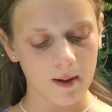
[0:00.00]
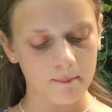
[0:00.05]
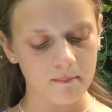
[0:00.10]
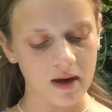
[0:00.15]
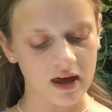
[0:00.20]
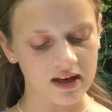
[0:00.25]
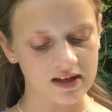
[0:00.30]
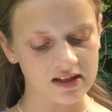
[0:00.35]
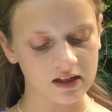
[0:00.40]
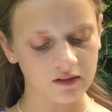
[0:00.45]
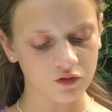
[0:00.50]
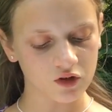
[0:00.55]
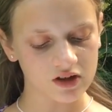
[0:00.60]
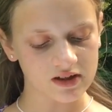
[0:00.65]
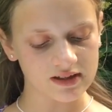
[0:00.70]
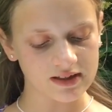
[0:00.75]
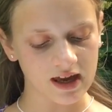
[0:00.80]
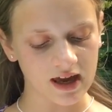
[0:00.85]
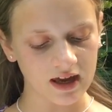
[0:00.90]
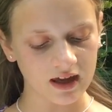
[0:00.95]
"Medicine for
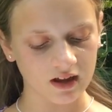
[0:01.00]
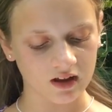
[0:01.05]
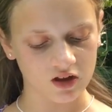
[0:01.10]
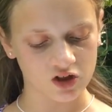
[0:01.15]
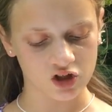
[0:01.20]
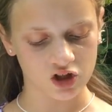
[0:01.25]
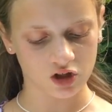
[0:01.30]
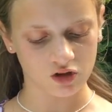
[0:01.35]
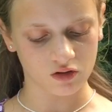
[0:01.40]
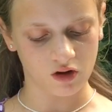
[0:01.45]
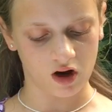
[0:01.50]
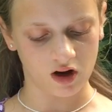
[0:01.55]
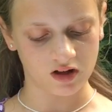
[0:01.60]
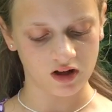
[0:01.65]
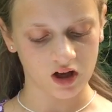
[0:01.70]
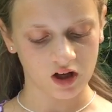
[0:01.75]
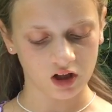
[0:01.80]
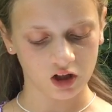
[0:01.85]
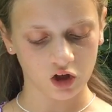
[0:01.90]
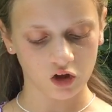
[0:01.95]
sale," she cried.
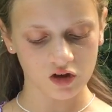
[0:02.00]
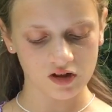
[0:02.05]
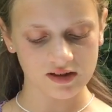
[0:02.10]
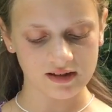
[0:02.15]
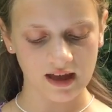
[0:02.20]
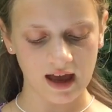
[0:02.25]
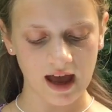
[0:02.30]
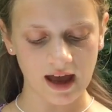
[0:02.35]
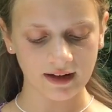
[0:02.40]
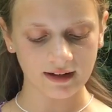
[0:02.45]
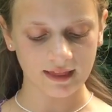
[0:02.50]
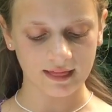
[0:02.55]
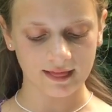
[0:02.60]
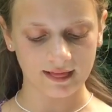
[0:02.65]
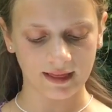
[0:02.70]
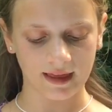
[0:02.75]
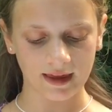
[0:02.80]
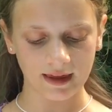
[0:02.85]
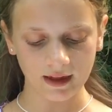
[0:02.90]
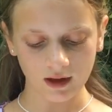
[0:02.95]
"Cures
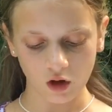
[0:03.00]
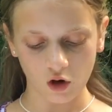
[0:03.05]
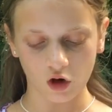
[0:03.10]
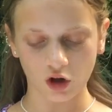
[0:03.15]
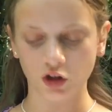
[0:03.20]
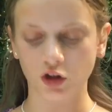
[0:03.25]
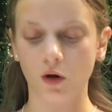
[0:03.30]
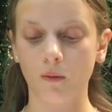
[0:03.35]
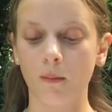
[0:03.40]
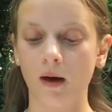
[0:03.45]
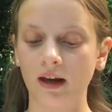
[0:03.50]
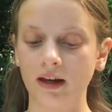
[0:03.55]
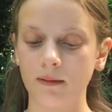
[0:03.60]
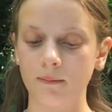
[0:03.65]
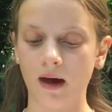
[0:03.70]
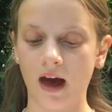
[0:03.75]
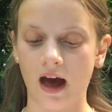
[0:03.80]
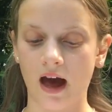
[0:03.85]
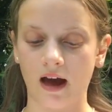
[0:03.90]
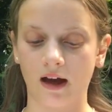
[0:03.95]
anything or your money
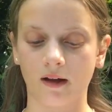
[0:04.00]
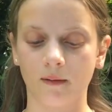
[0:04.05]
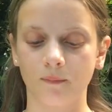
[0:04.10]
back."